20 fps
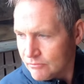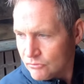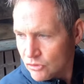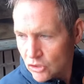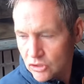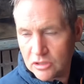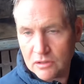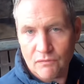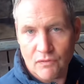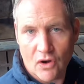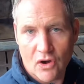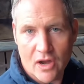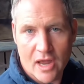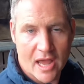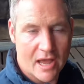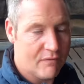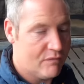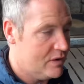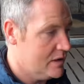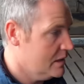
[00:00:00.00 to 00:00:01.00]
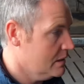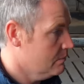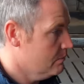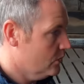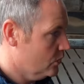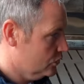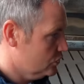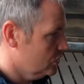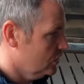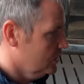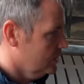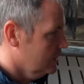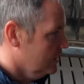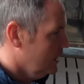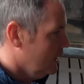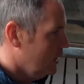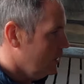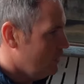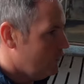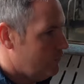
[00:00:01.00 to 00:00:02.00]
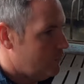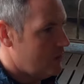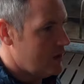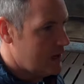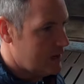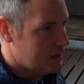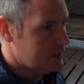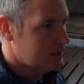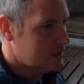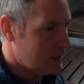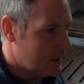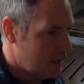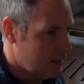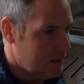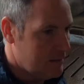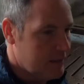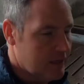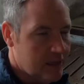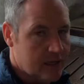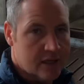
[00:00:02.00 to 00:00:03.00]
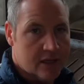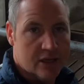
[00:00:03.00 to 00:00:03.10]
Nothing very heavy, but enough rain to